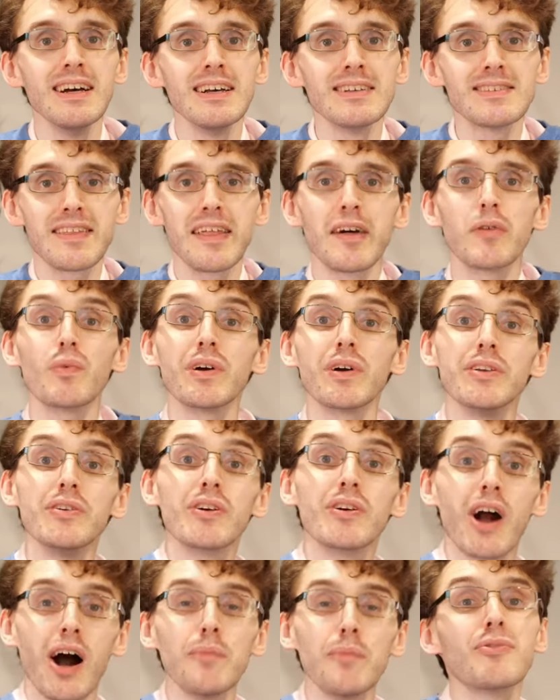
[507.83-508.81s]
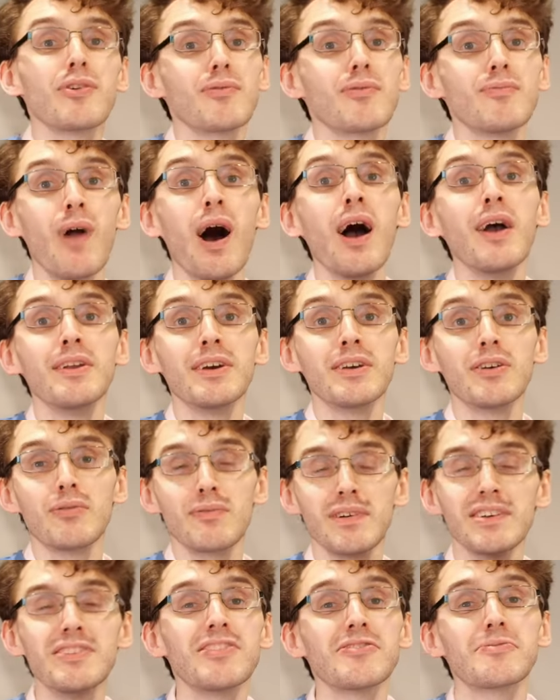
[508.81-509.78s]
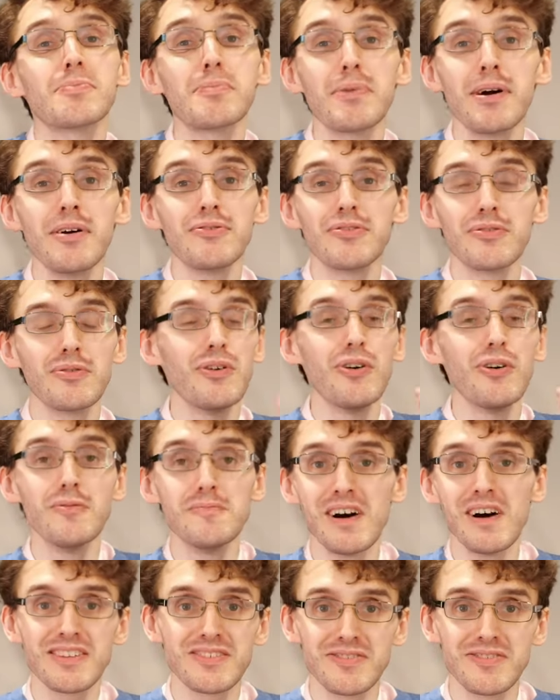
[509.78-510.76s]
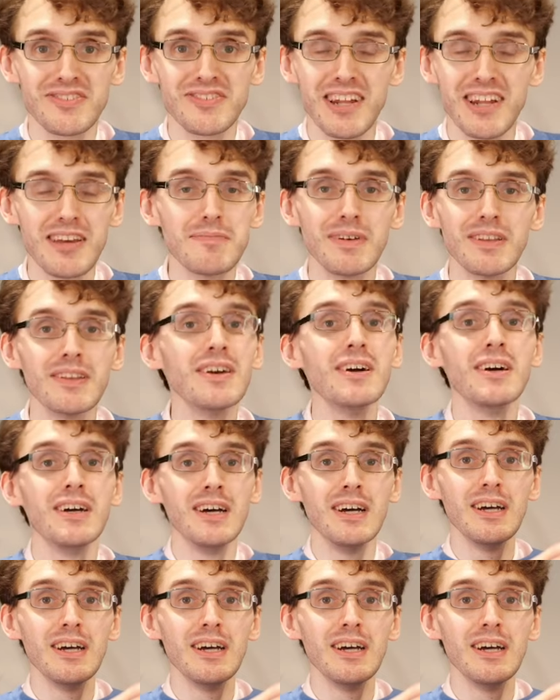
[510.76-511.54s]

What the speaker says: so that when you come to writing your research proposal or personal statement,